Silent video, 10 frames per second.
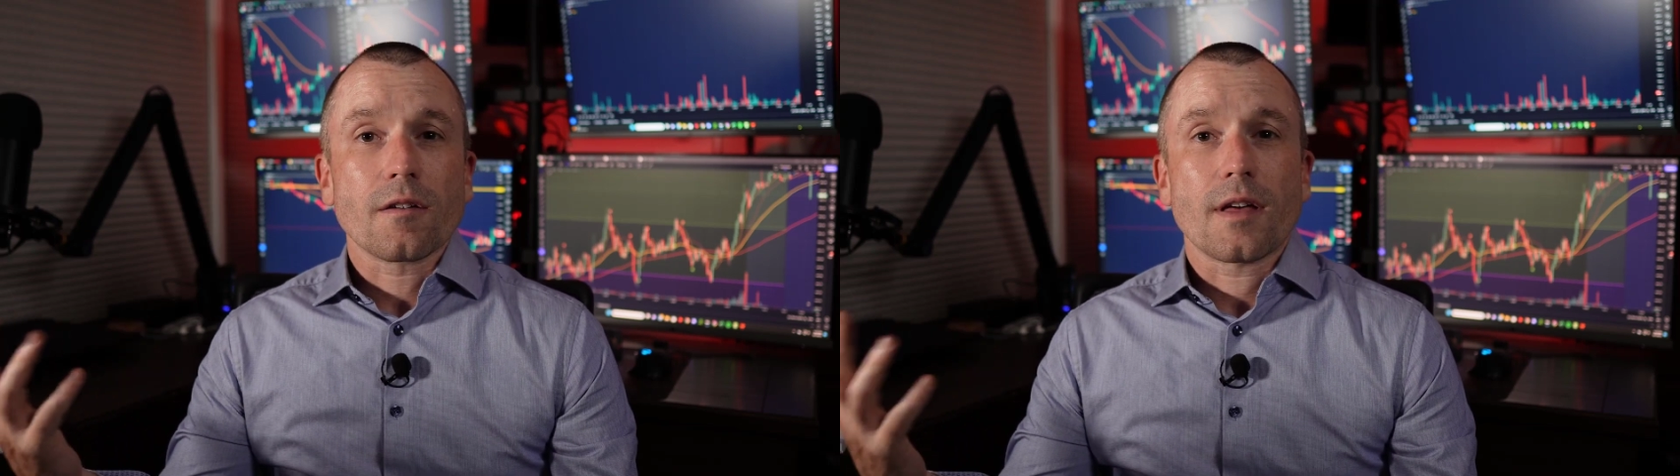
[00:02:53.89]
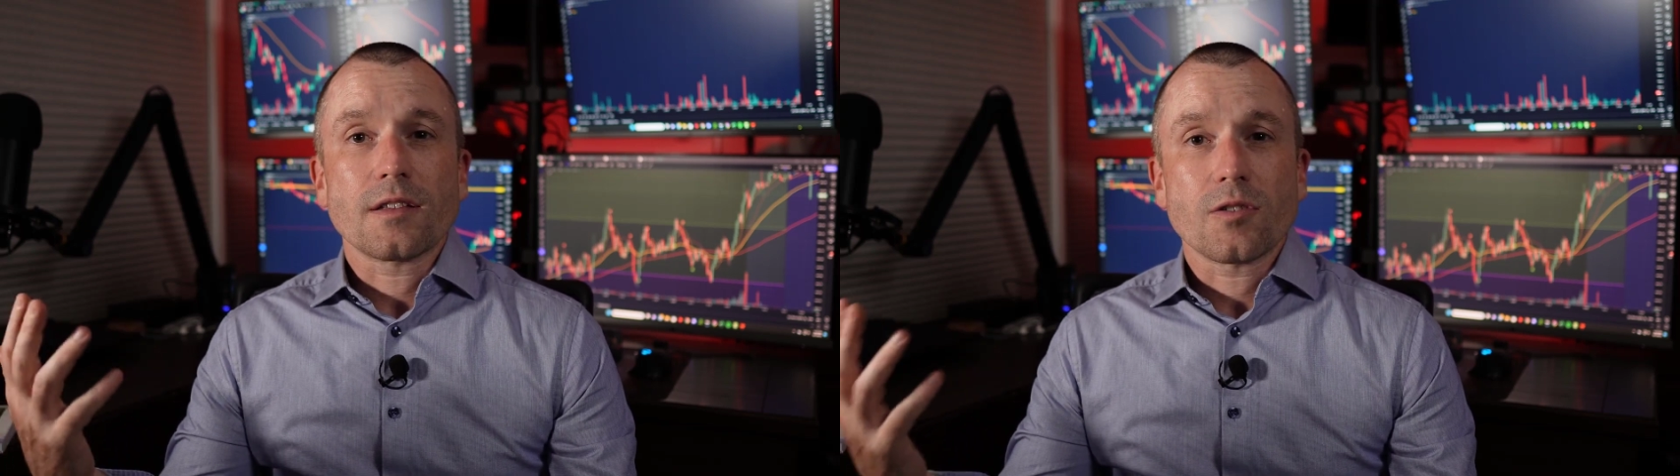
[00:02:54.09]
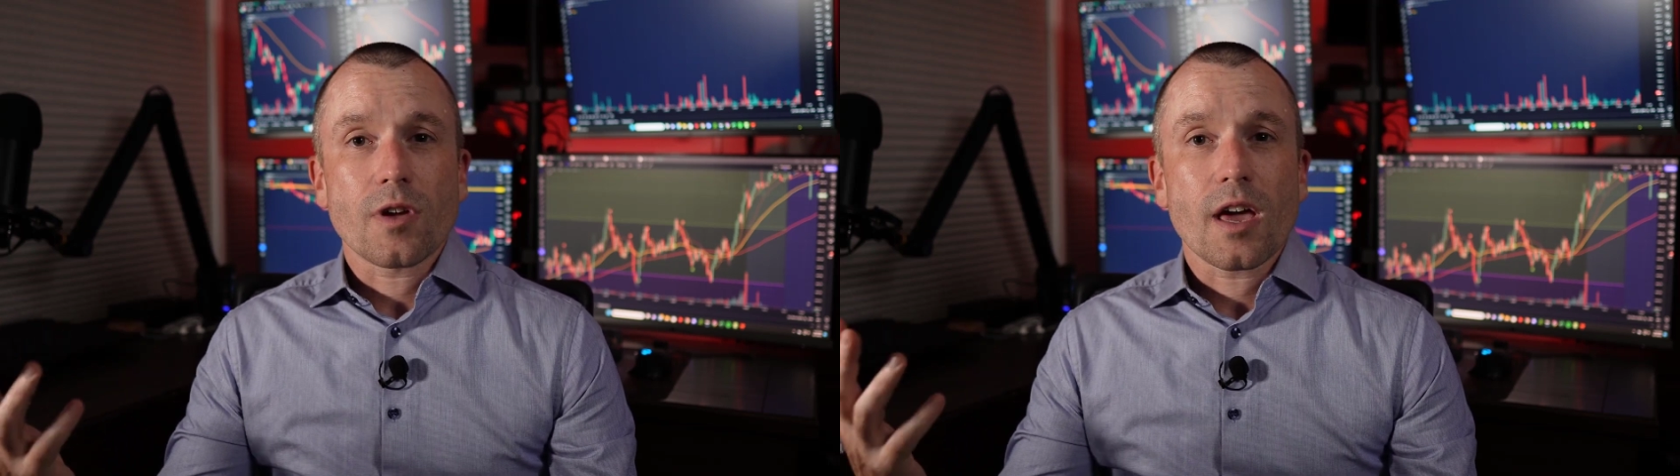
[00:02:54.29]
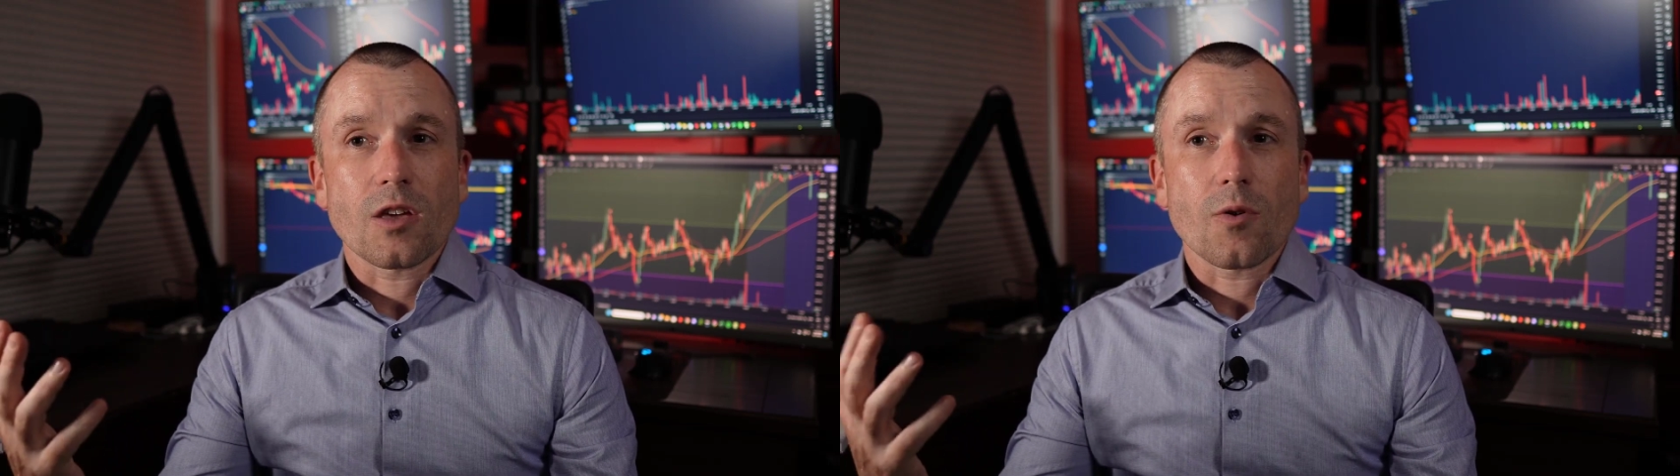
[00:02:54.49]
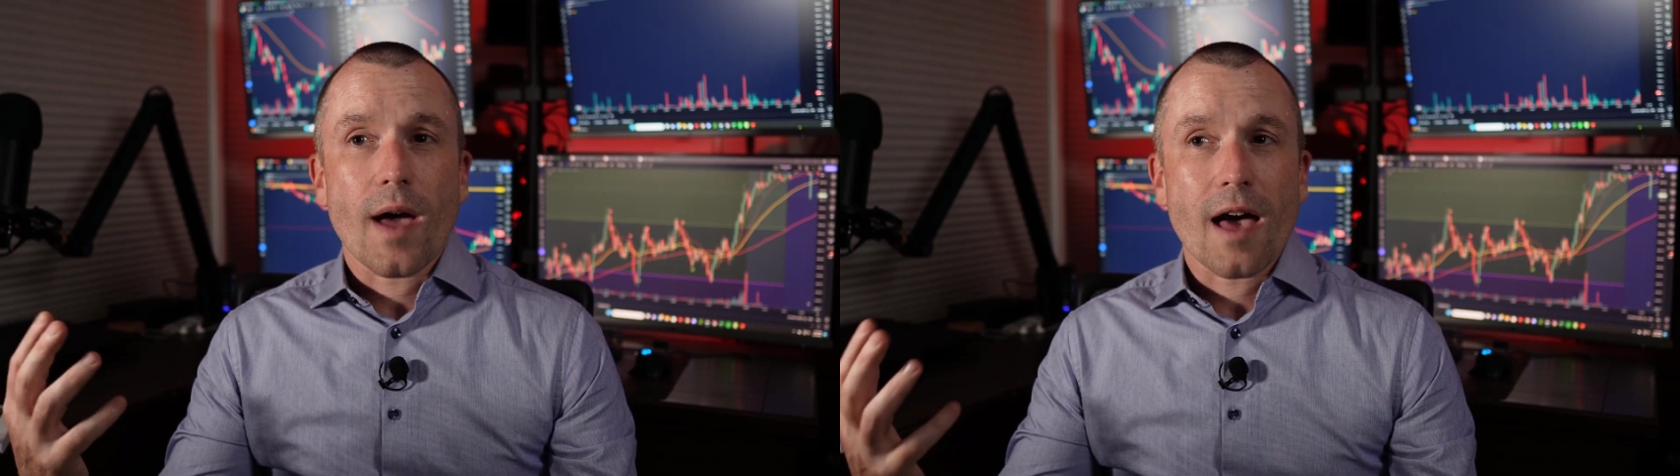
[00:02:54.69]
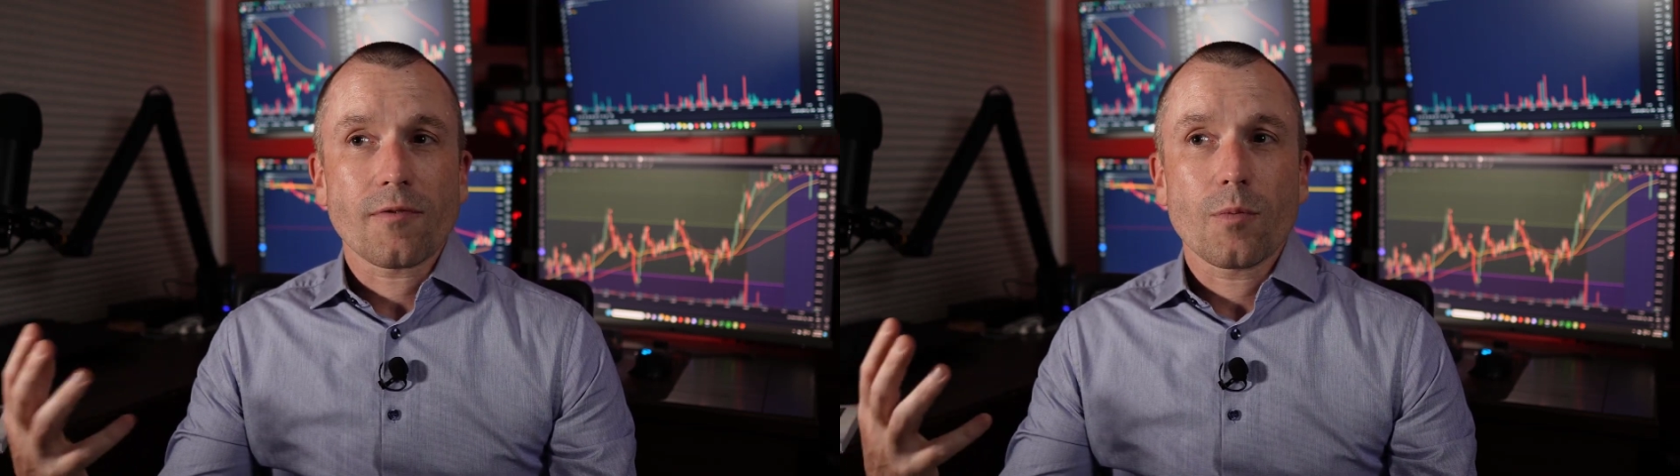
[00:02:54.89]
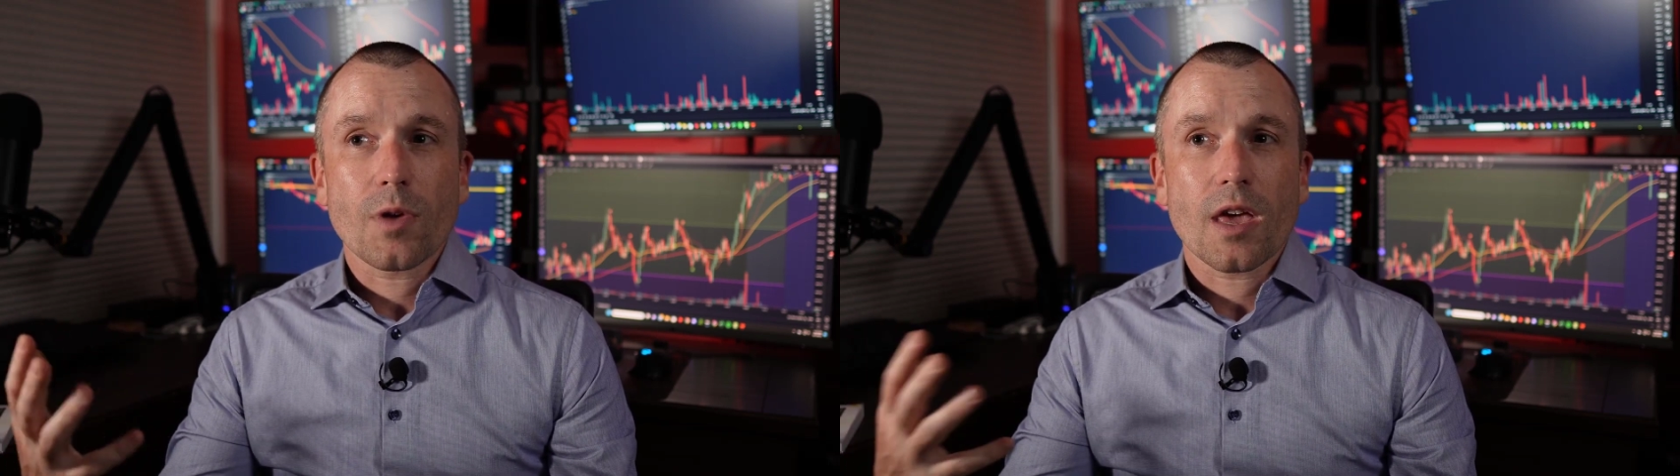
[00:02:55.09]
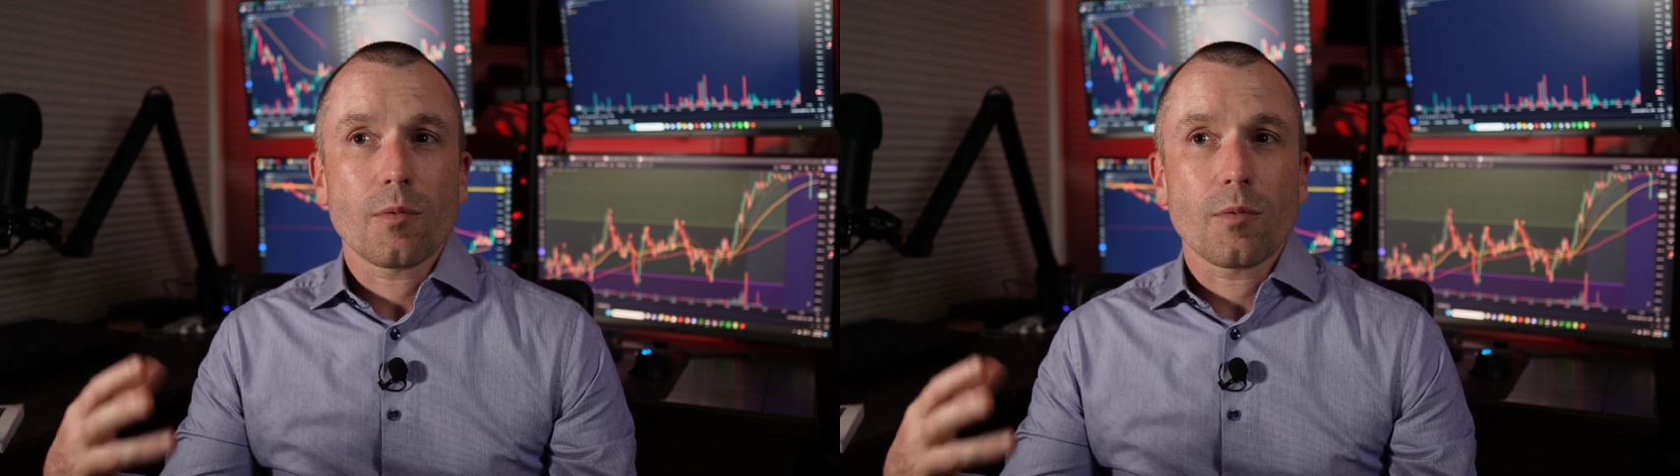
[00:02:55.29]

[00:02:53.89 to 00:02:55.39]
That's okay. You have to be